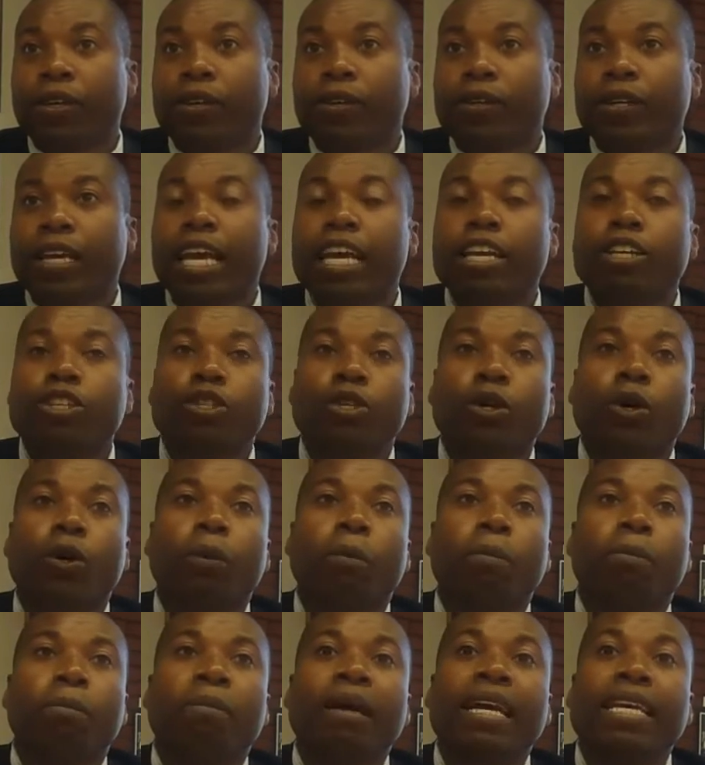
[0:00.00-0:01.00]
Okay,
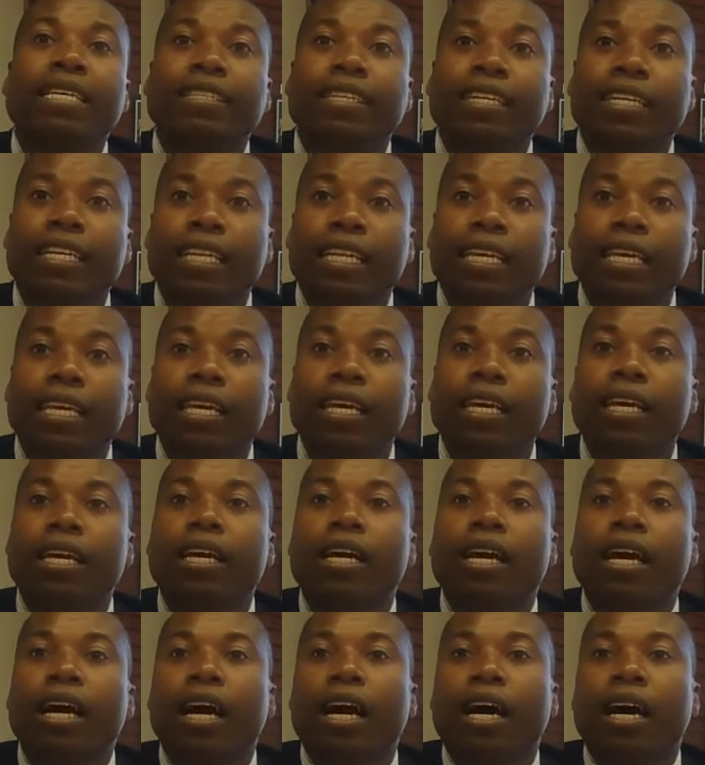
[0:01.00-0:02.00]
so basically
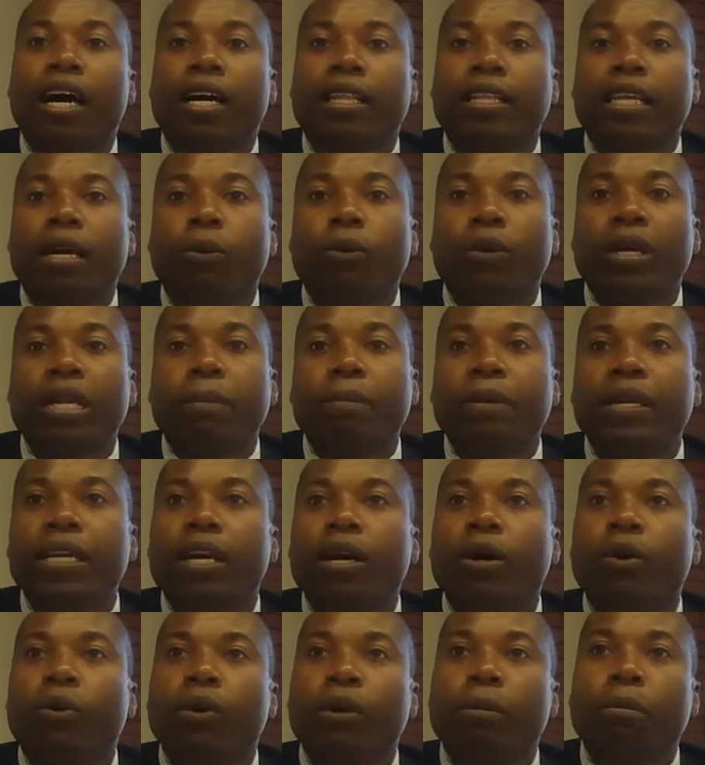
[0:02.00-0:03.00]
there will be
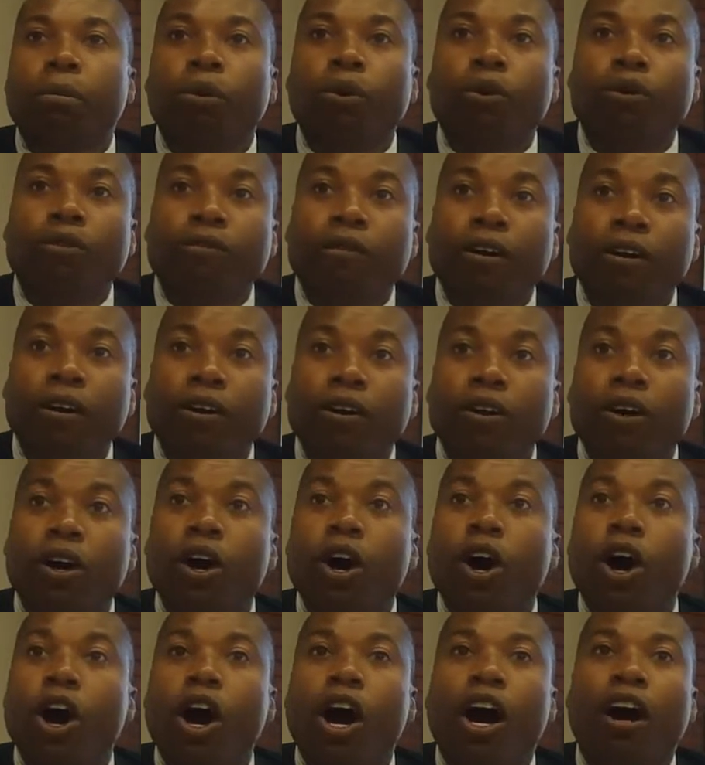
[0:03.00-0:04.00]
a removal
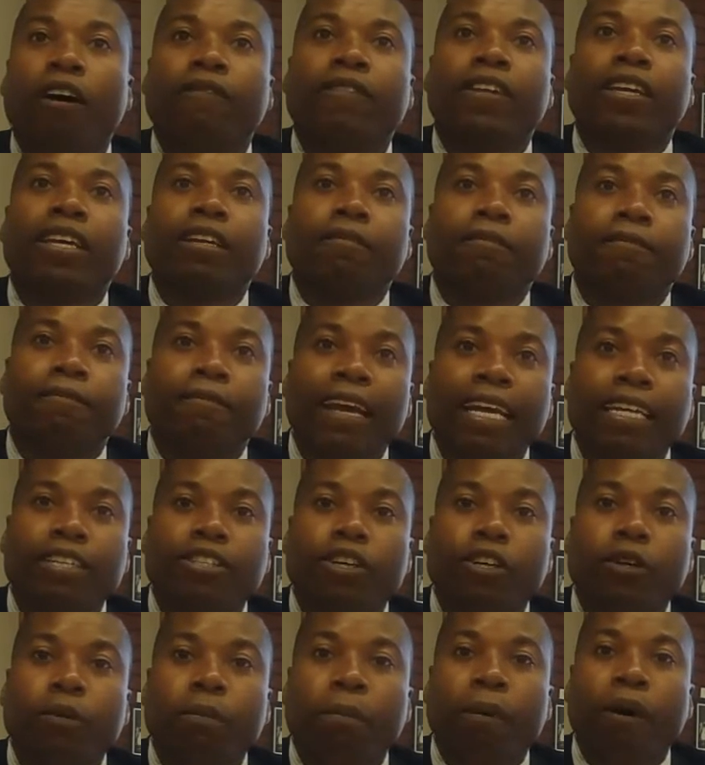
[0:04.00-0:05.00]
of the
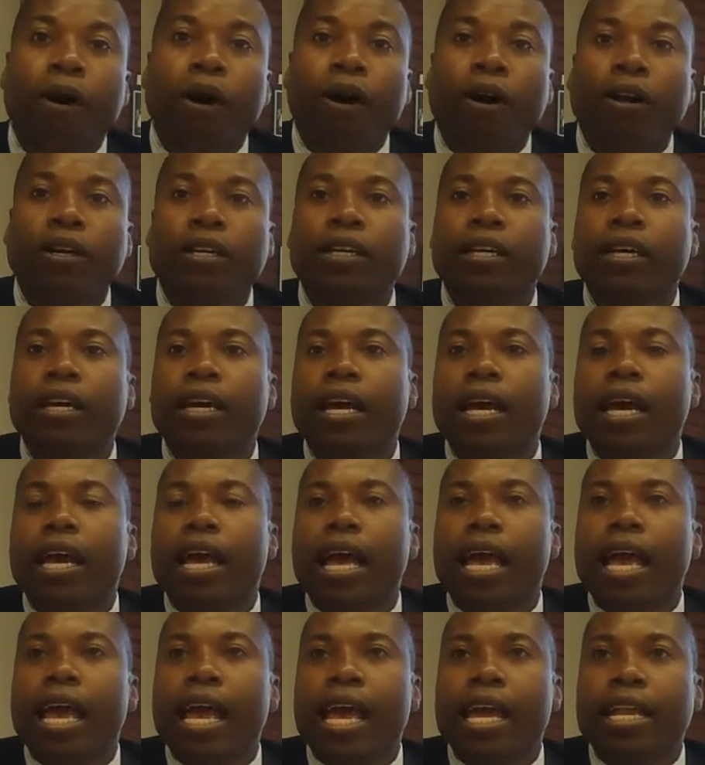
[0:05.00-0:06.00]
infected part,
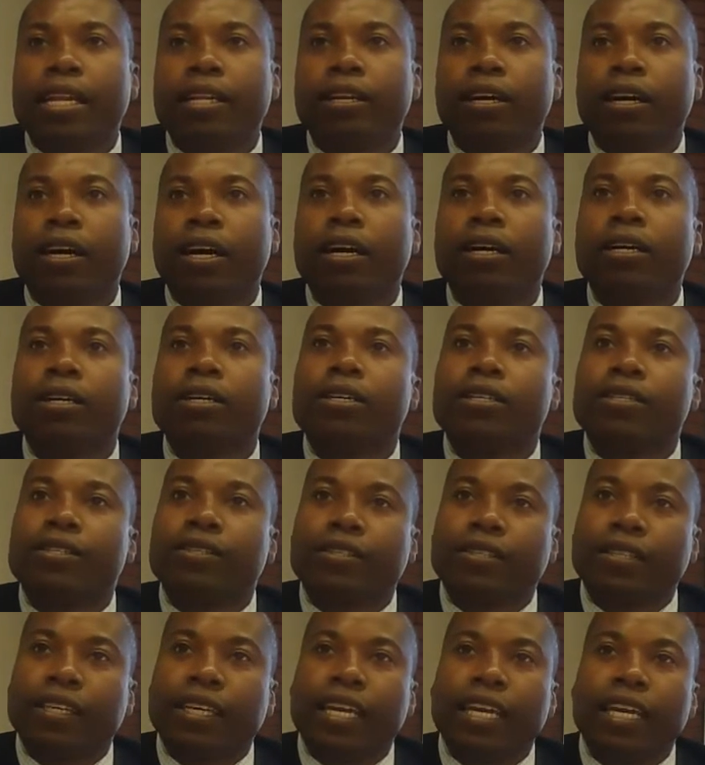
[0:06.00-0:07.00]
and
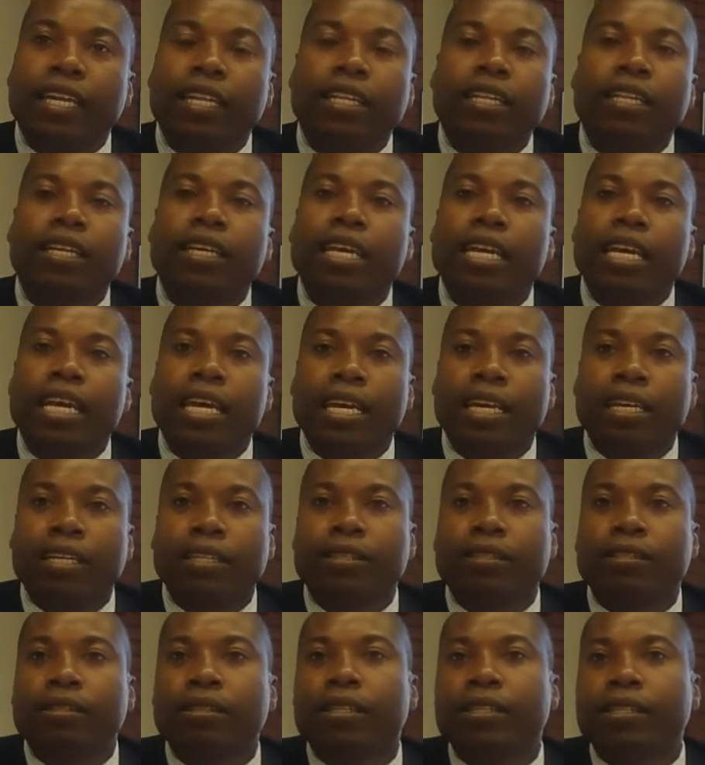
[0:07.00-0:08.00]
skin
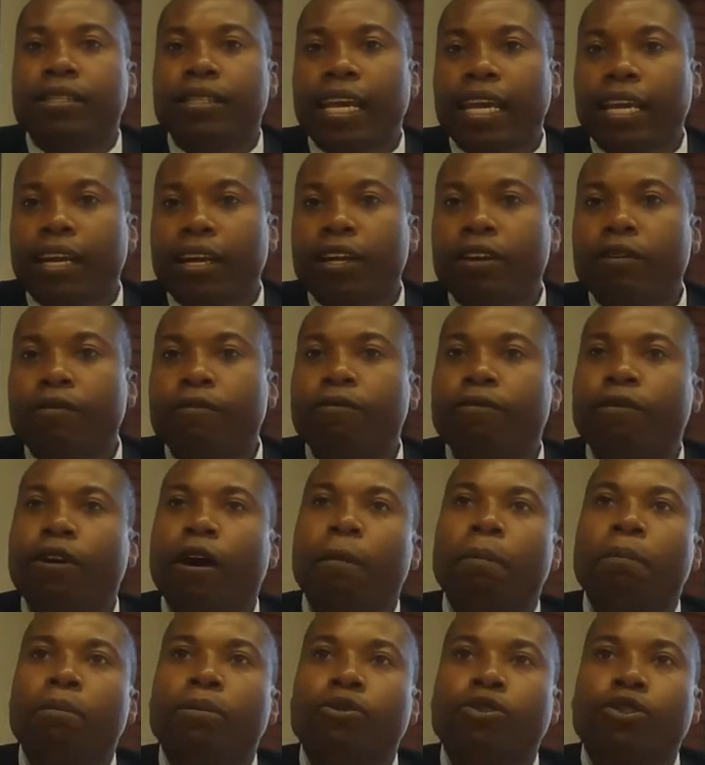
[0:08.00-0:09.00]
is taken
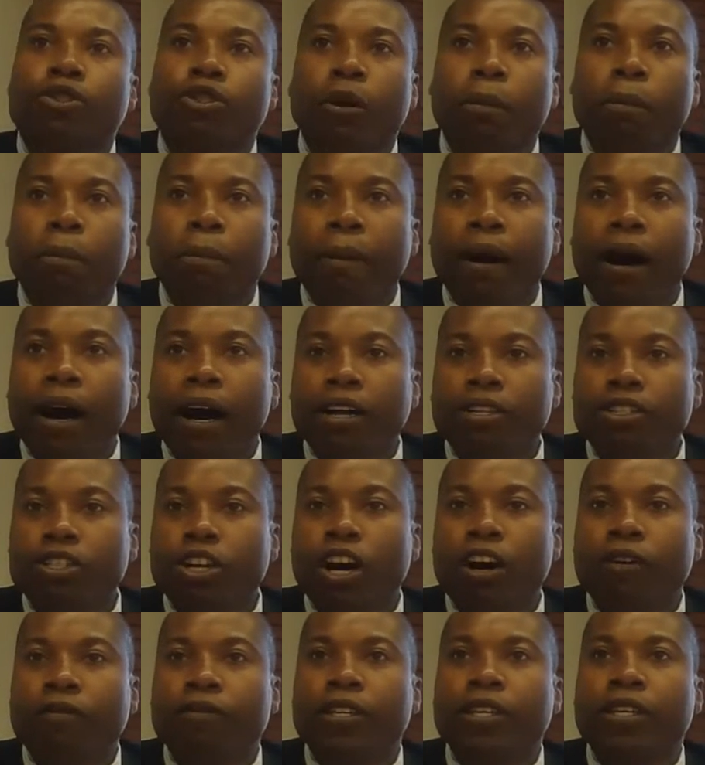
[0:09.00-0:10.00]
from some part
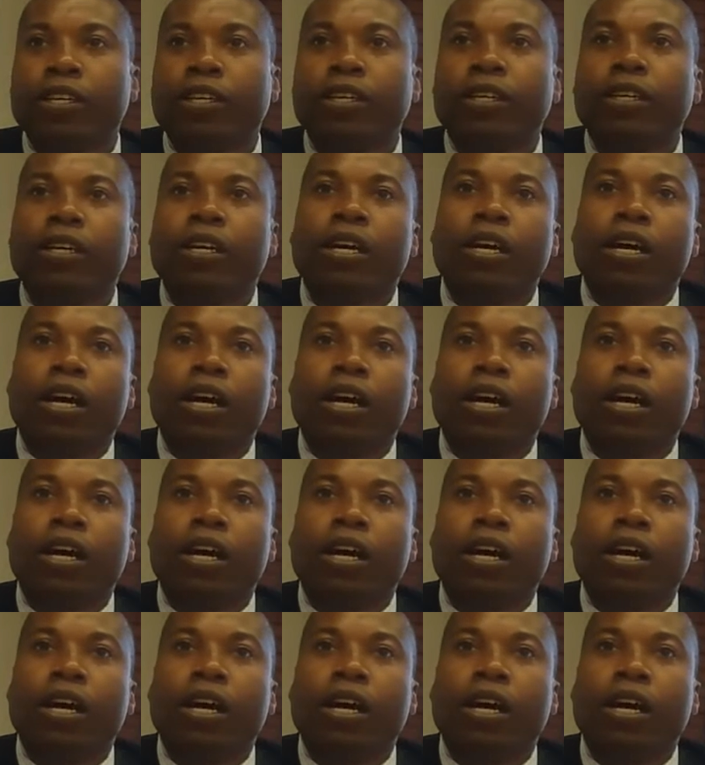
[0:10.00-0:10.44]
of the